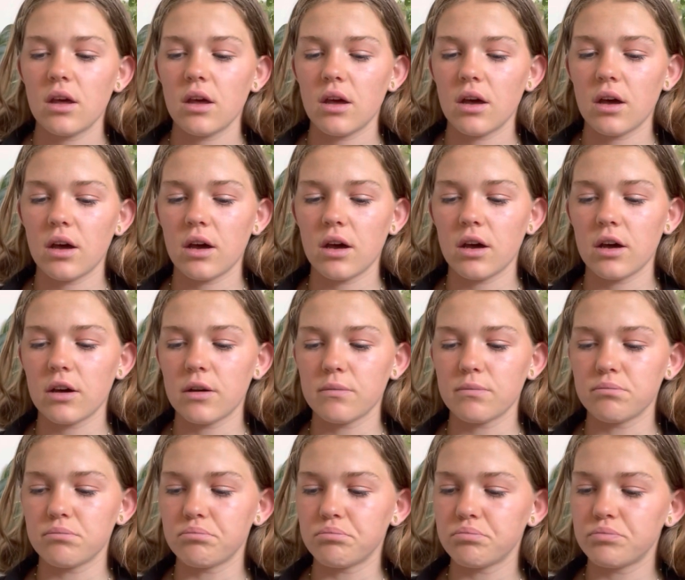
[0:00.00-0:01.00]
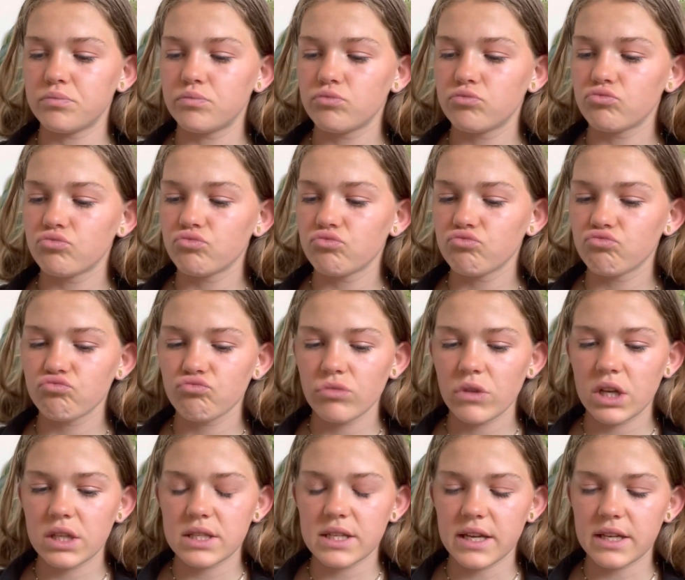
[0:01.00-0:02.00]

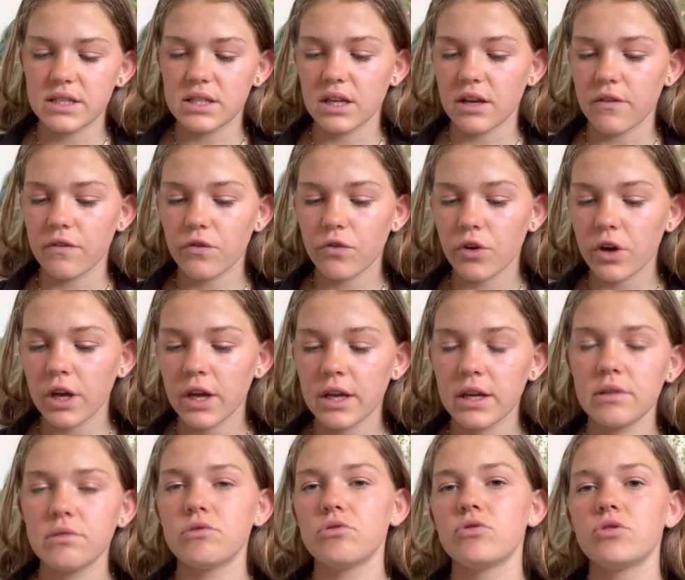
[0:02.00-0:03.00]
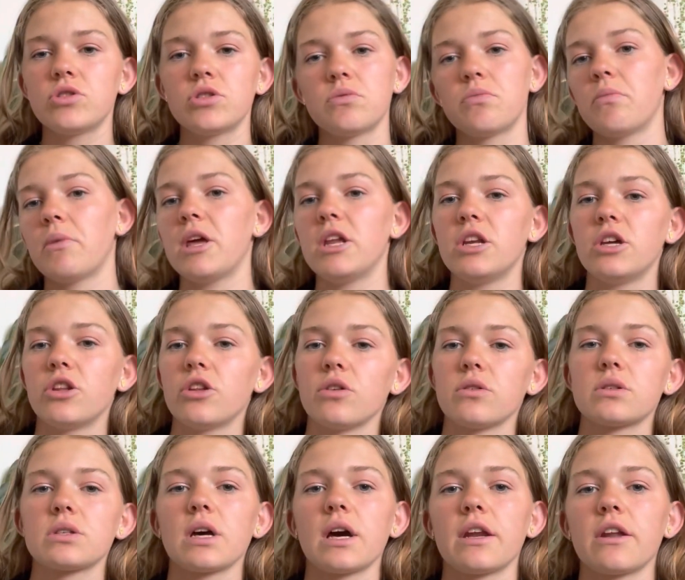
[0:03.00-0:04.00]
texting a friend, any of
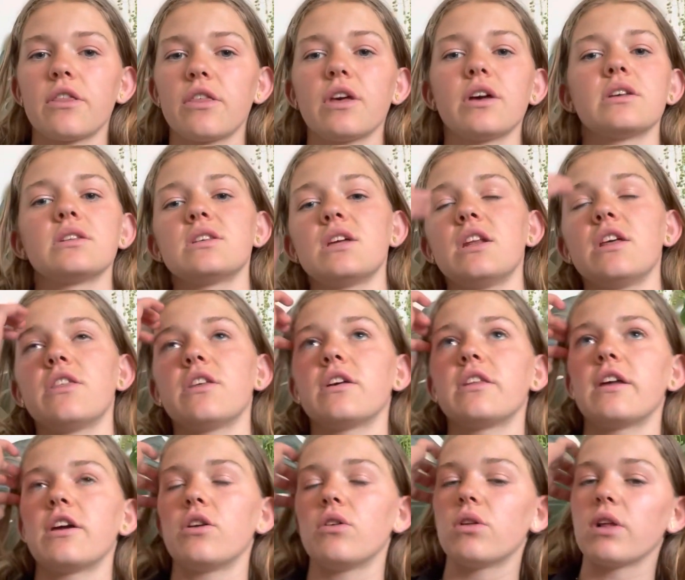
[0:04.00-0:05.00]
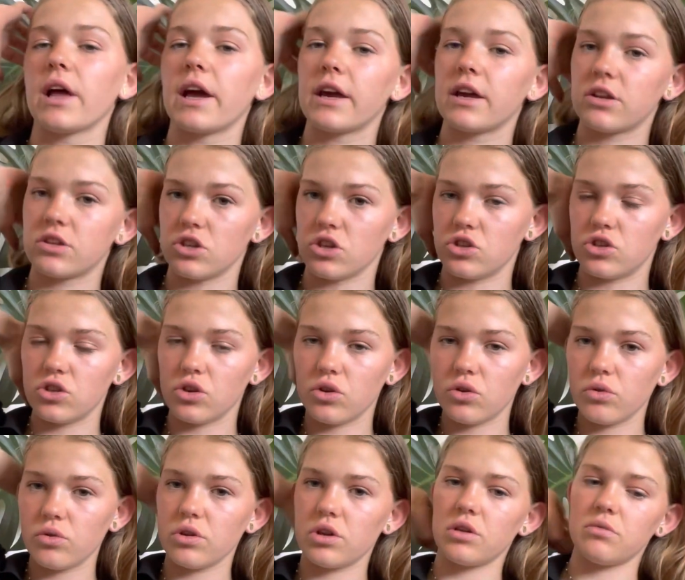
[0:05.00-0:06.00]
those kind of things. Anything that you like to do,
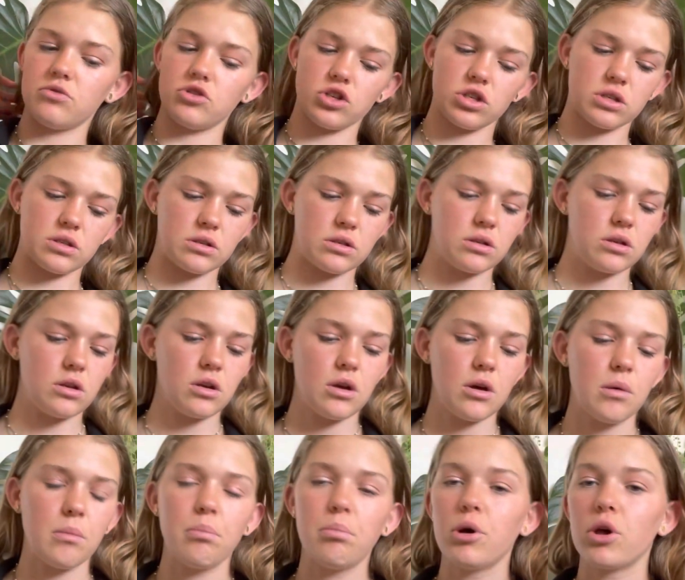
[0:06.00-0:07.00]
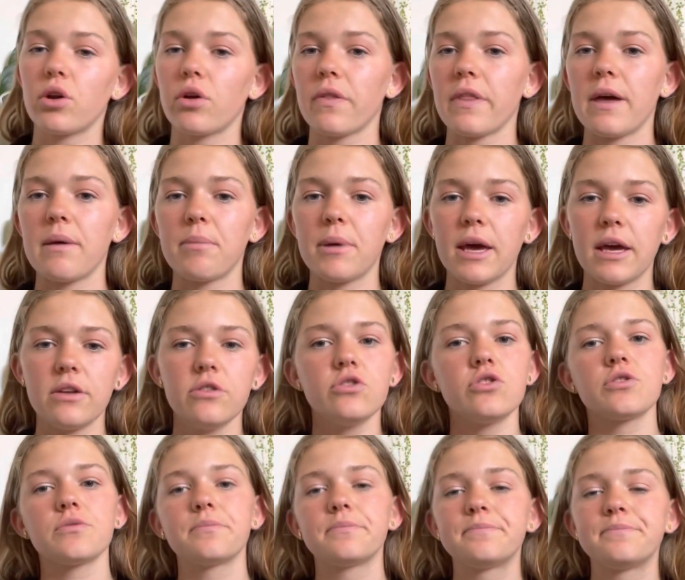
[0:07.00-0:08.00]
you can just put on that
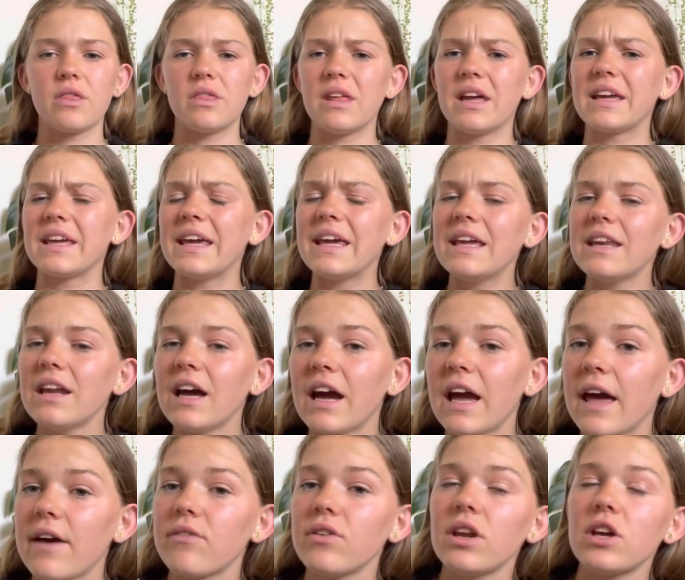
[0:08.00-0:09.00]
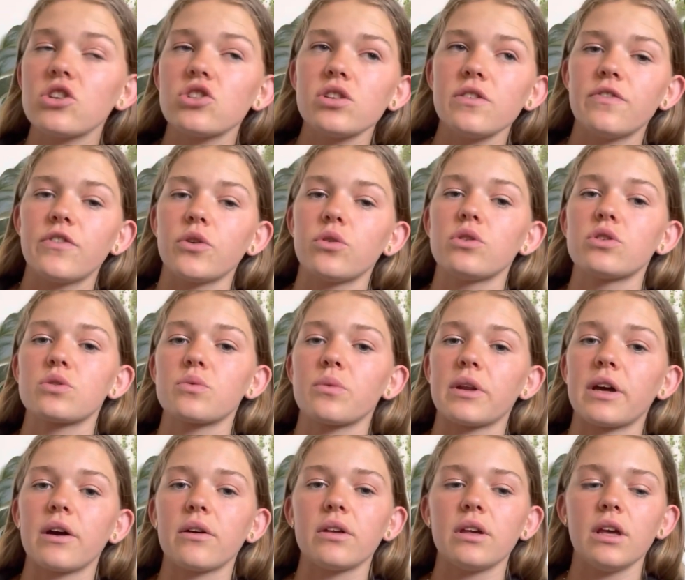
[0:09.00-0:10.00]
page. Again, I haven't actually filled this one
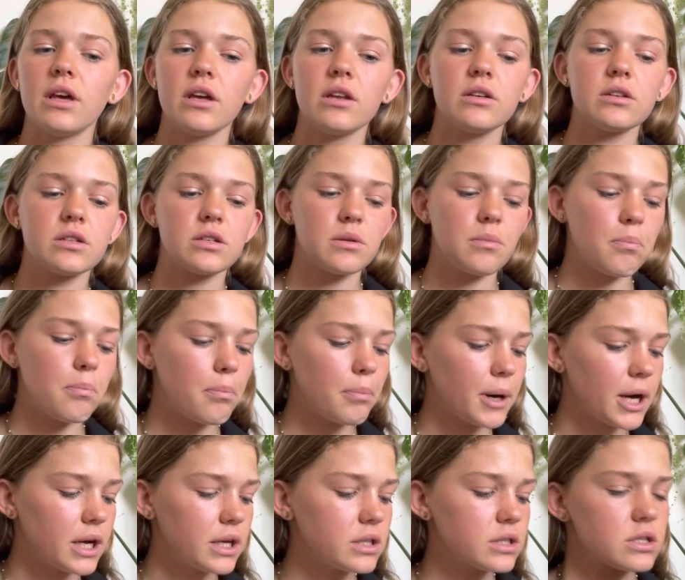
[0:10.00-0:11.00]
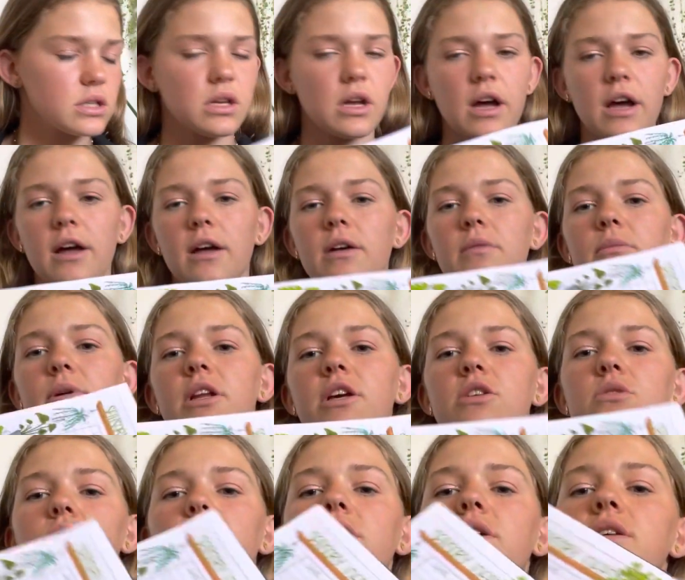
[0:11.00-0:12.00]
out yet, but my
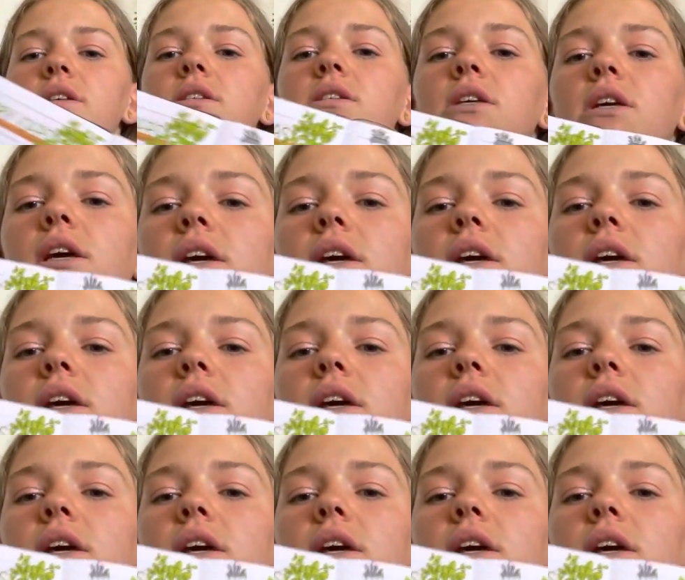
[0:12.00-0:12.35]
next one is